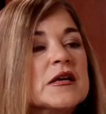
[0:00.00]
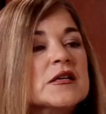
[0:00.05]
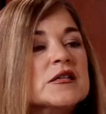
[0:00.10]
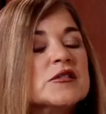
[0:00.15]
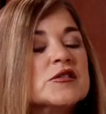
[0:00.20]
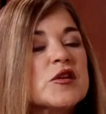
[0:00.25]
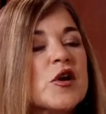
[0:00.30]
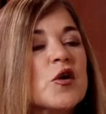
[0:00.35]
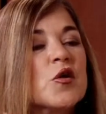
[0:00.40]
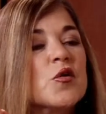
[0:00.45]

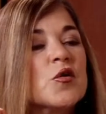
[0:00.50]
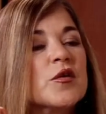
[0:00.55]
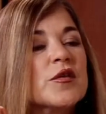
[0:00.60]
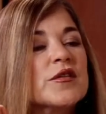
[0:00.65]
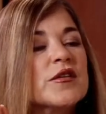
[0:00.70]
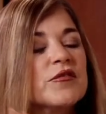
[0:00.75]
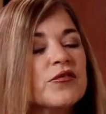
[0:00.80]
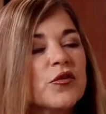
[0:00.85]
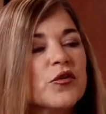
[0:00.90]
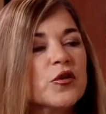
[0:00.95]
so
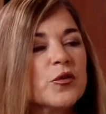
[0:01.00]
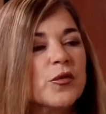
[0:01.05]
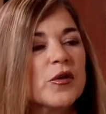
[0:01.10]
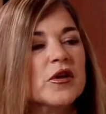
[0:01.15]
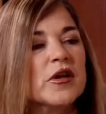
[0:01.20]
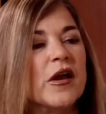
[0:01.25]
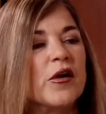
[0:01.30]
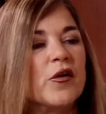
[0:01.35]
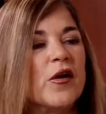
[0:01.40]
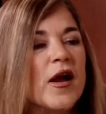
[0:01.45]
the
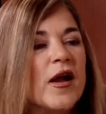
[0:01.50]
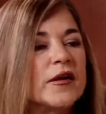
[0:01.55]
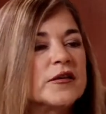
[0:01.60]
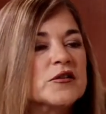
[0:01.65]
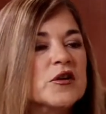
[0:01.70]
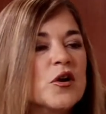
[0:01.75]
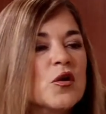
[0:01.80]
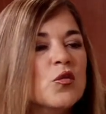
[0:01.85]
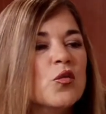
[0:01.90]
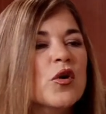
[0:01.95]
Affordable Care
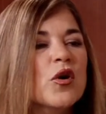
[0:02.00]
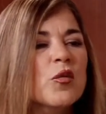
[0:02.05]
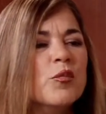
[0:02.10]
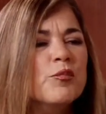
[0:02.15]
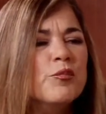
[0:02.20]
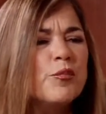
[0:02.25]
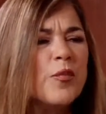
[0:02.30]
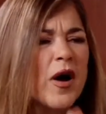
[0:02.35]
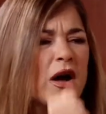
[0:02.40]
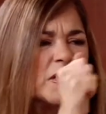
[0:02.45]
Act will
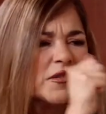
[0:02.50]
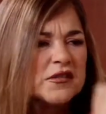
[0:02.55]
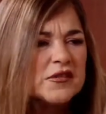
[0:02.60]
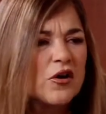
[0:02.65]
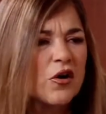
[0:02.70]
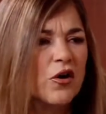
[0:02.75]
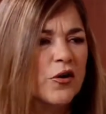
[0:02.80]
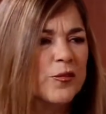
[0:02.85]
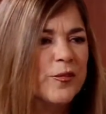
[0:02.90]
bust our